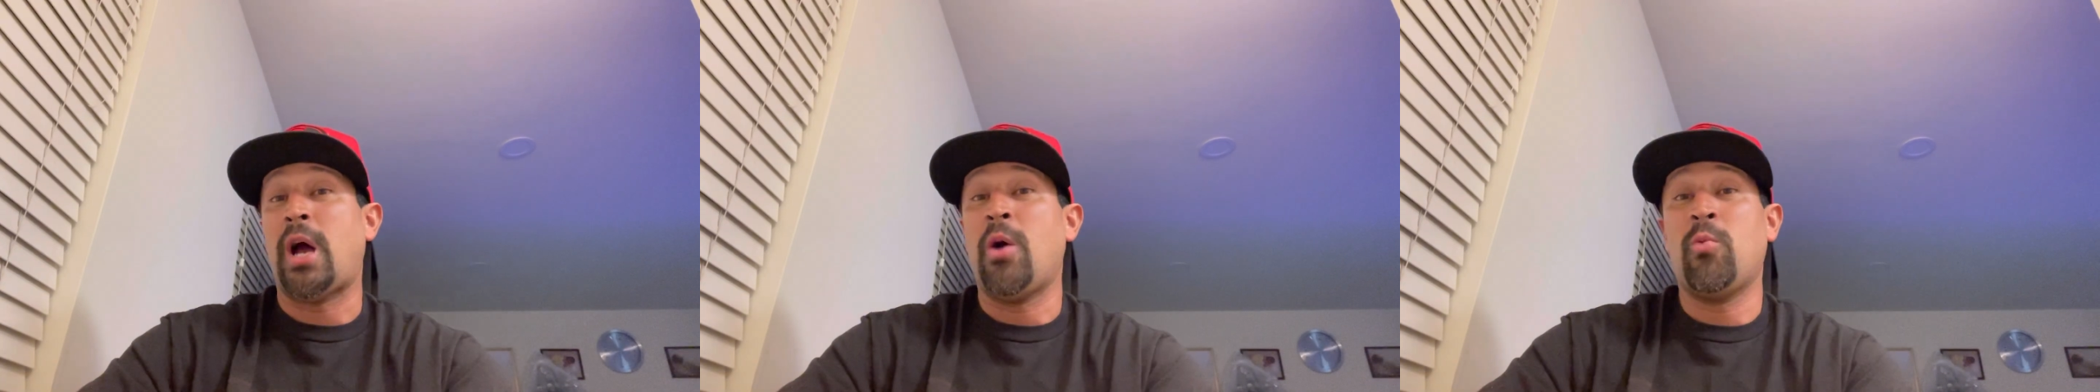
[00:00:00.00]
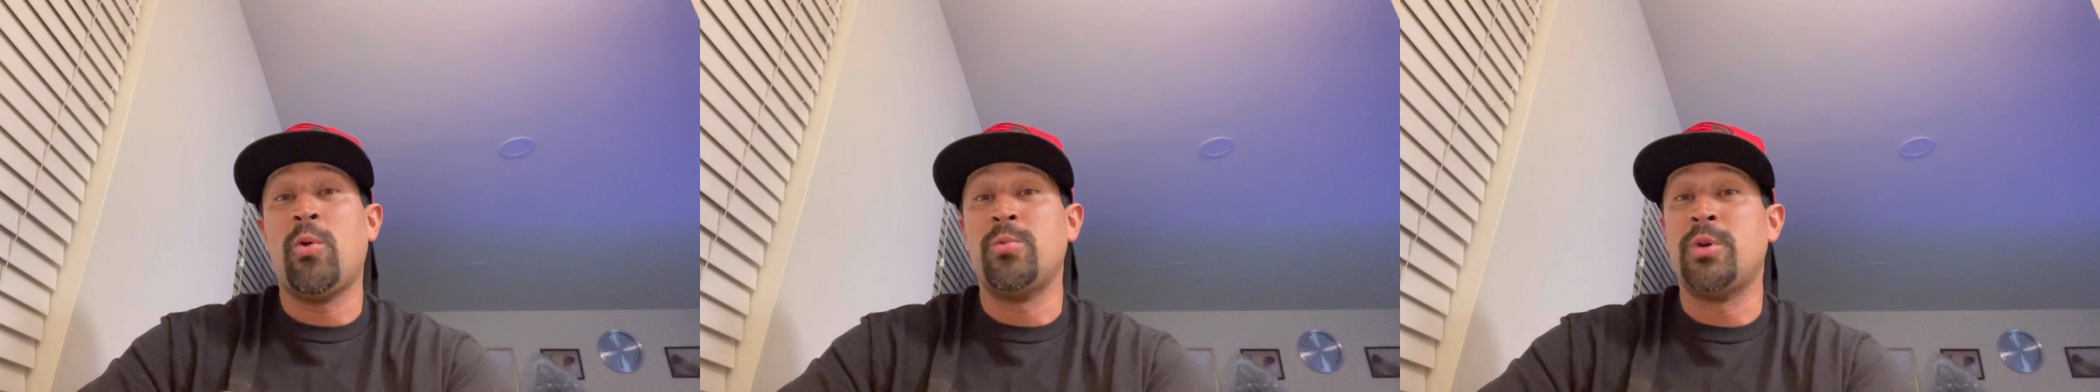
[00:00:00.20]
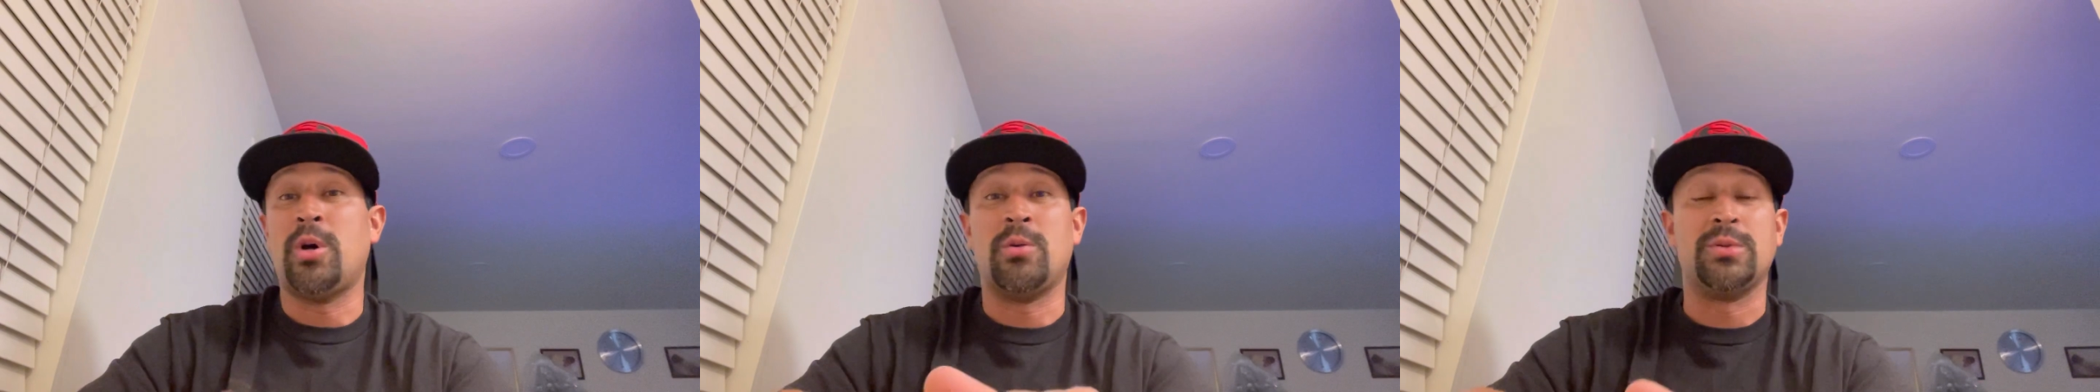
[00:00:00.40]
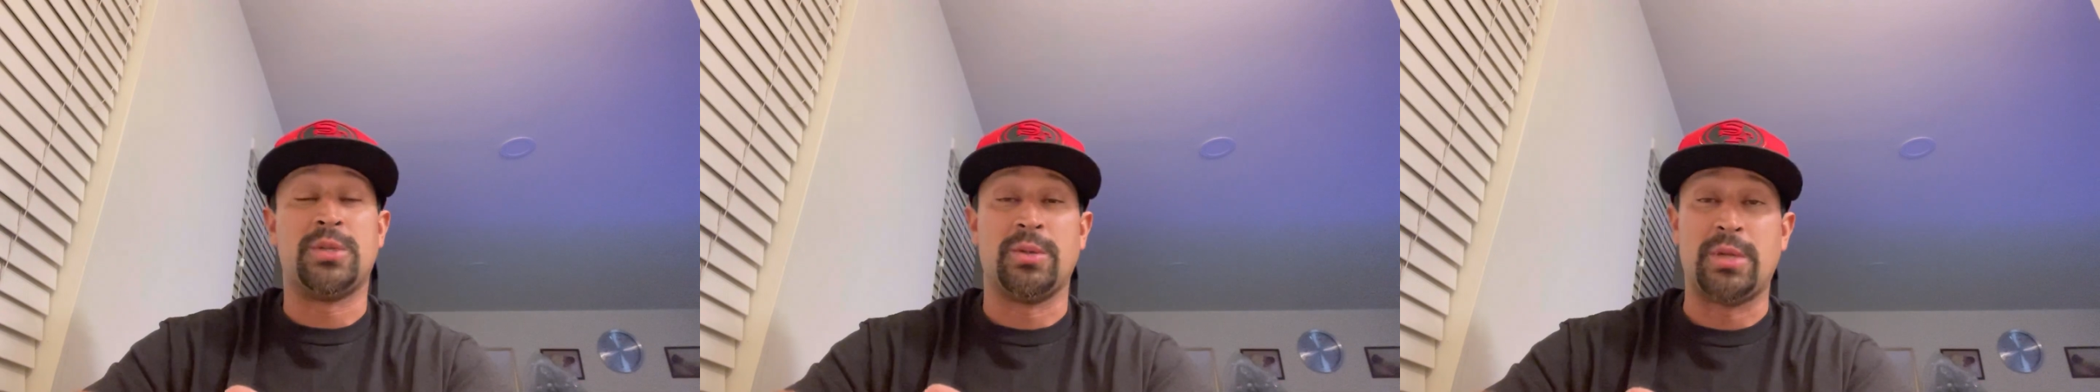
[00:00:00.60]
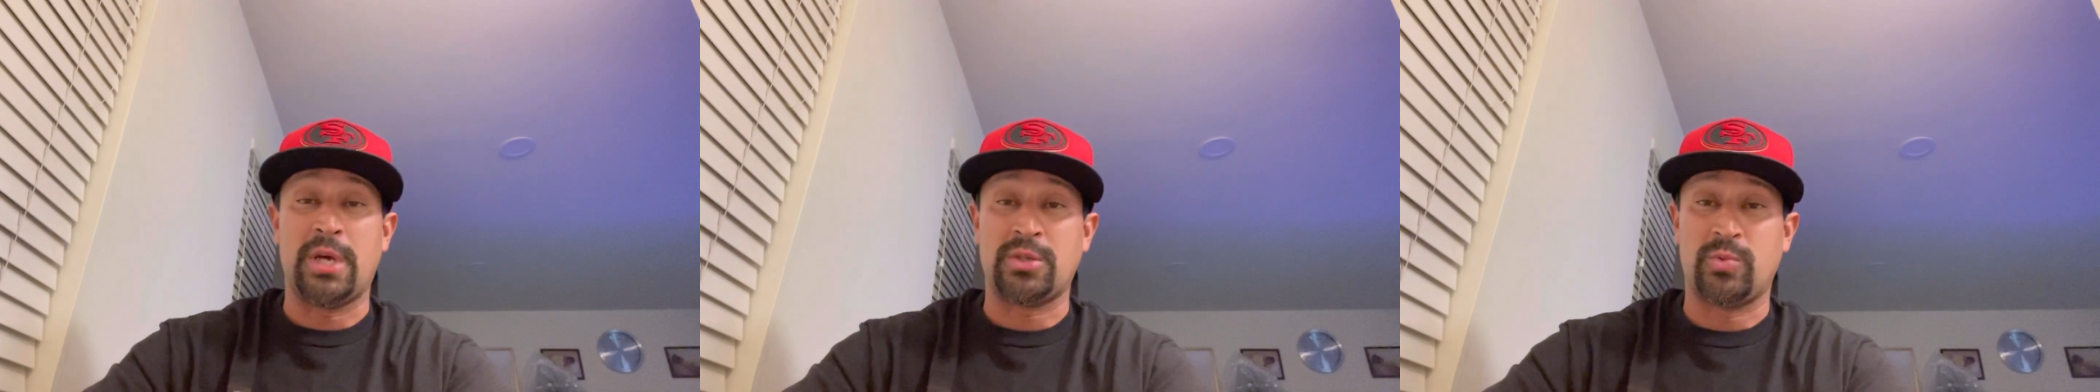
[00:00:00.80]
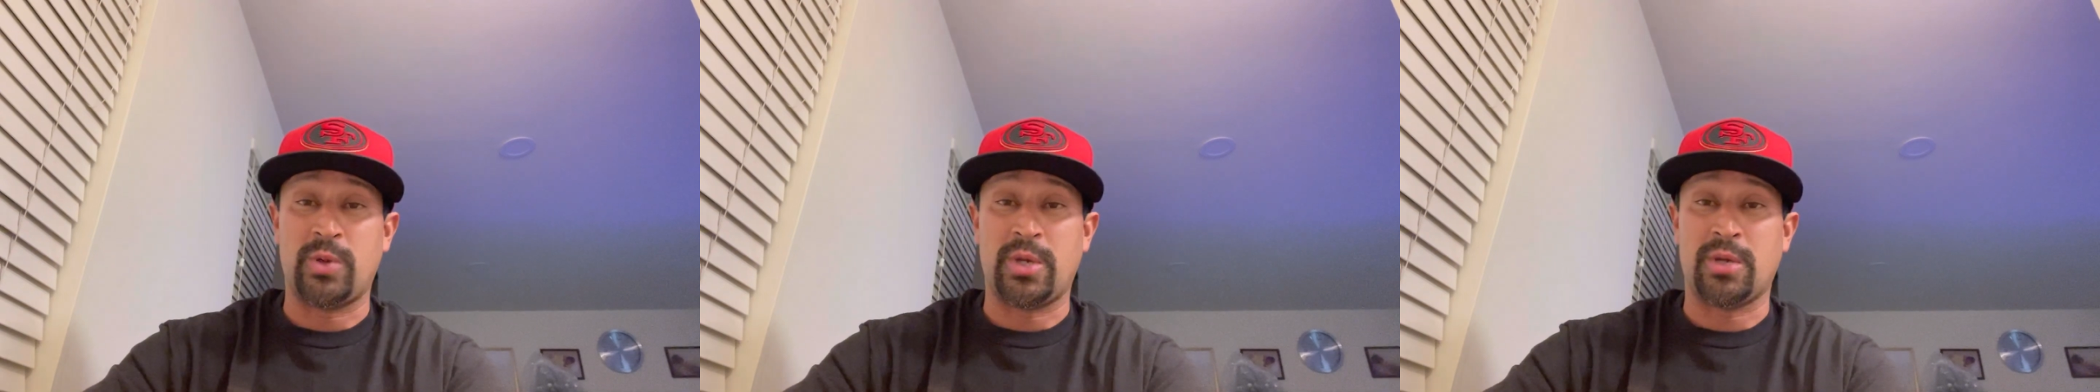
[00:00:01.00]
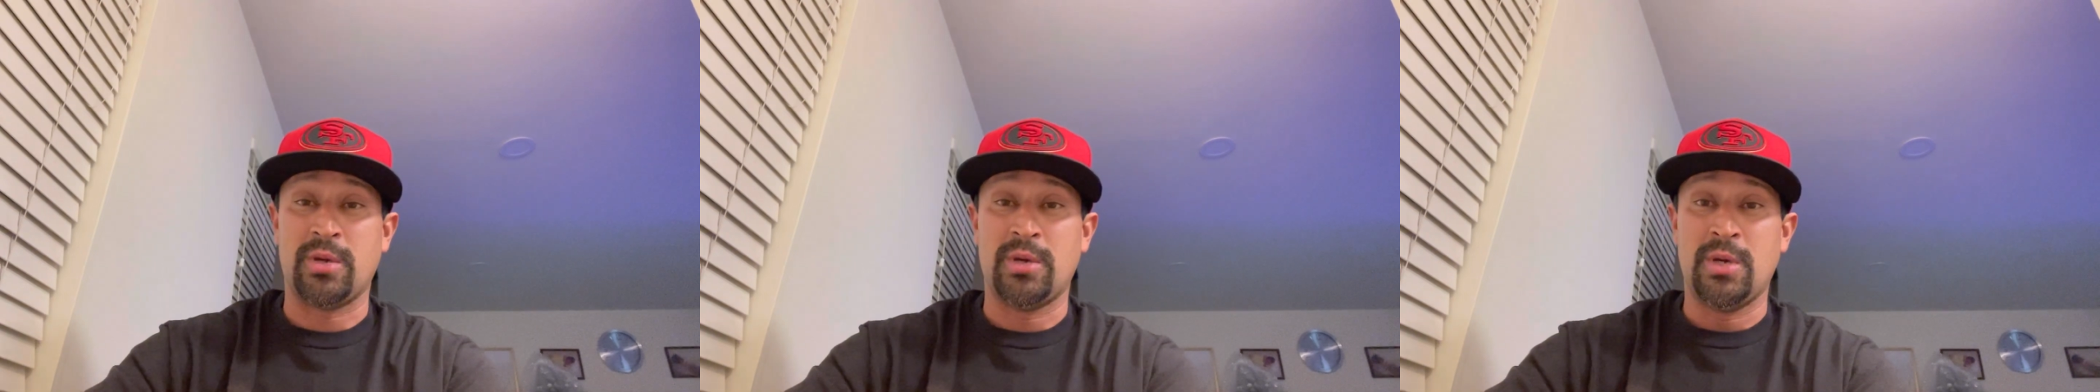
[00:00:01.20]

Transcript: I won't know until next week.